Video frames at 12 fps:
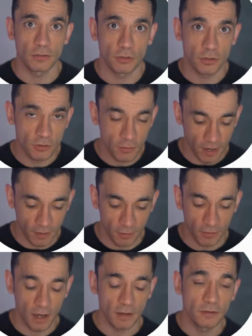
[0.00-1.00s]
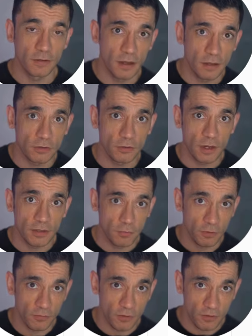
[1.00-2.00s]
Just create the drafts so I can
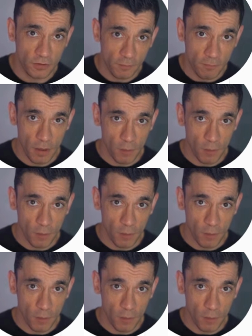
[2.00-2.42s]
review them.